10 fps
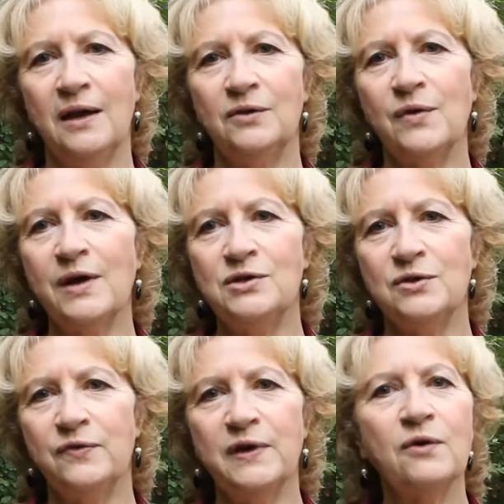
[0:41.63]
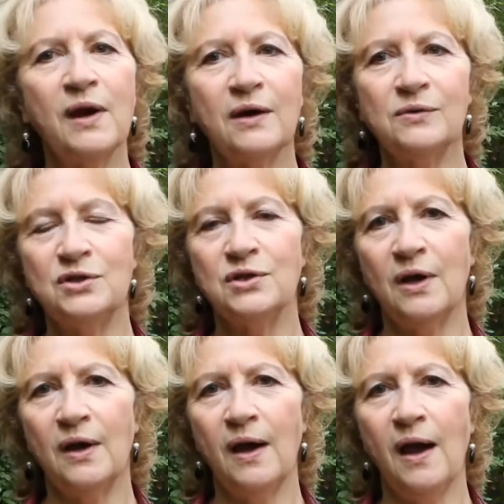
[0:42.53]
and try to figure out
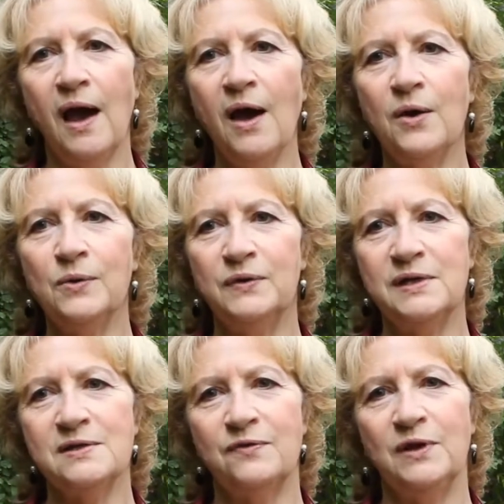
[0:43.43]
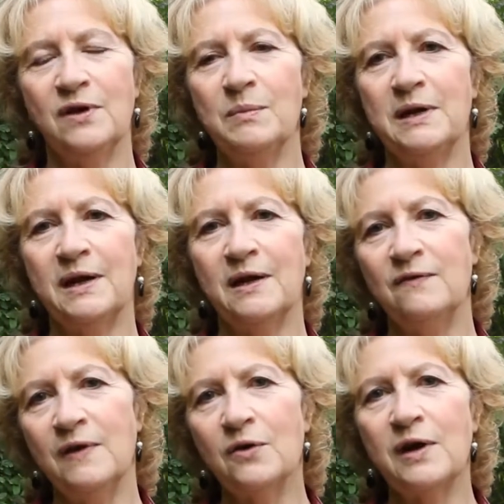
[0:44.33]
how these phenomena
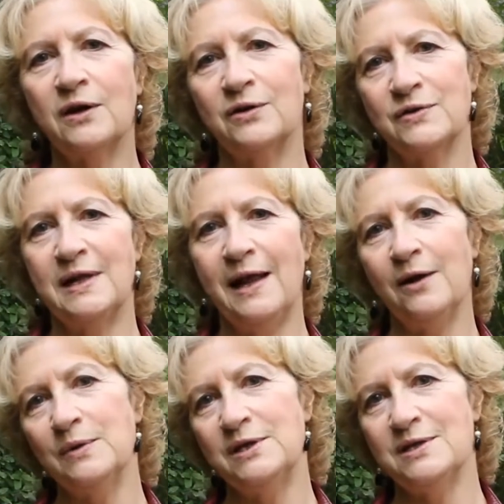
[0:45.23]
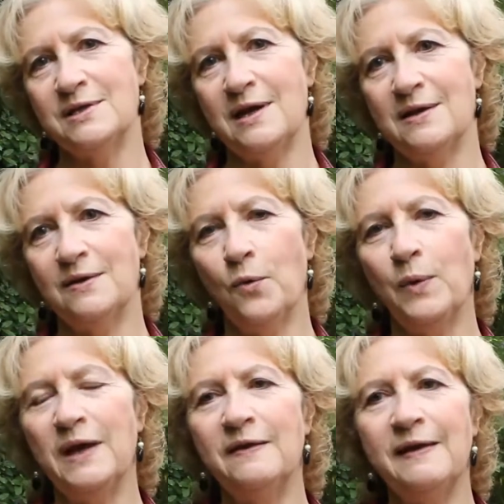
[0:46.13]
can vary across the languages and
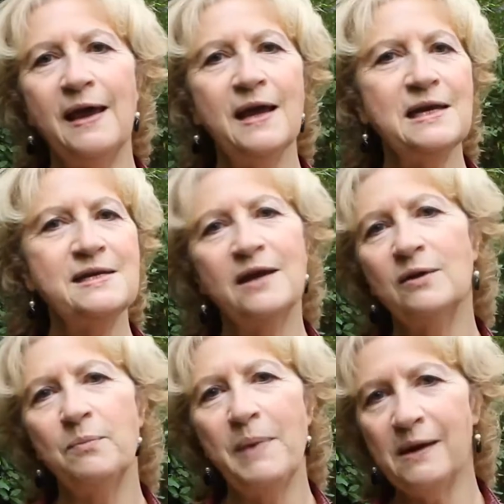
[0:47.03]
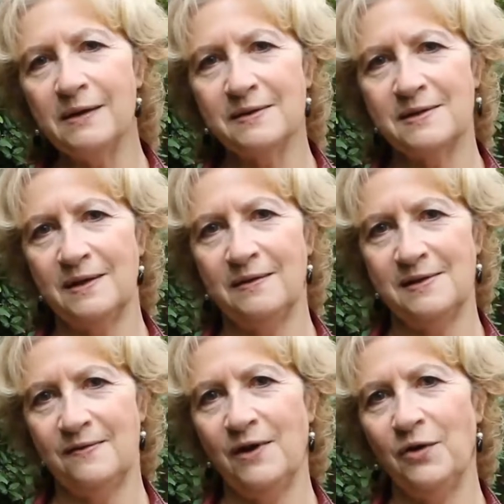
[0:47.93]
whether there are any general patterns in
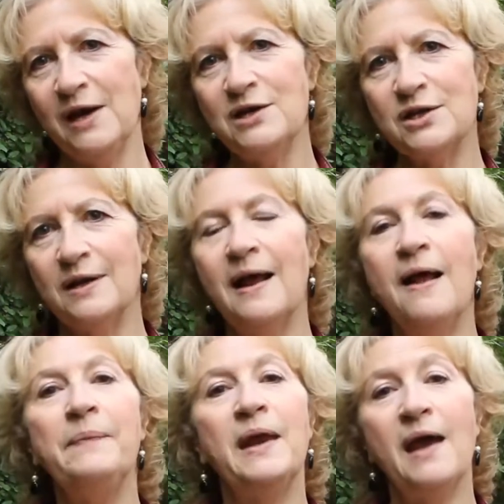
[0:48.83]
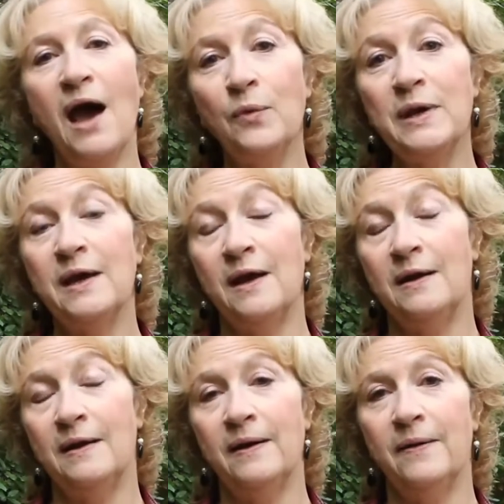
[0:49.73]
this variation and how we
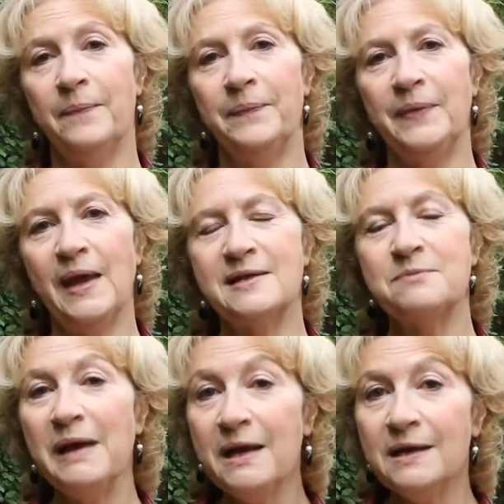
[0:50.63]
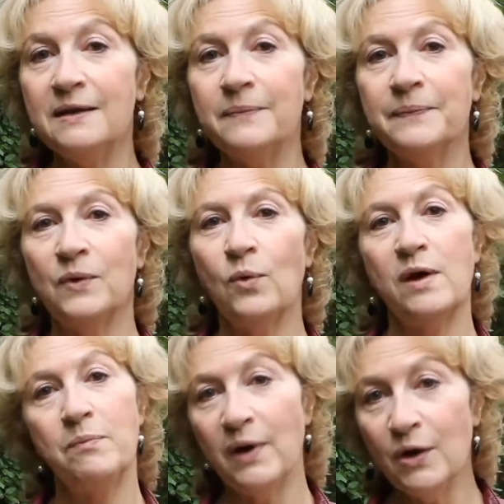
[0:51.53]
can explain it
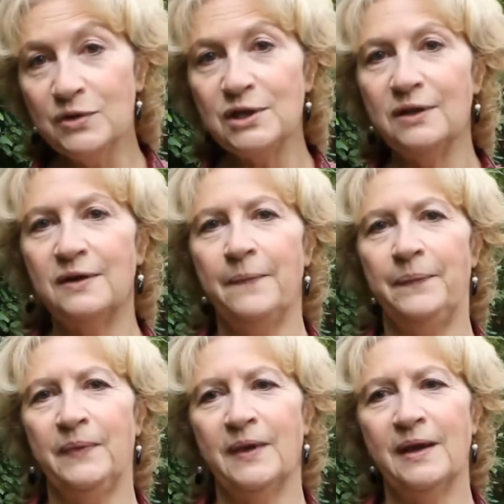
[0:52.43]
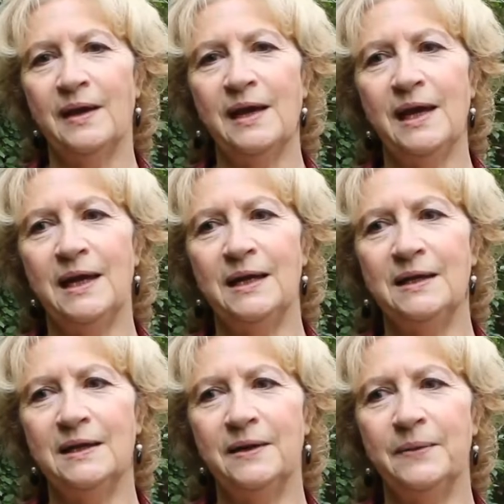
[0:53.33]
or approach it. And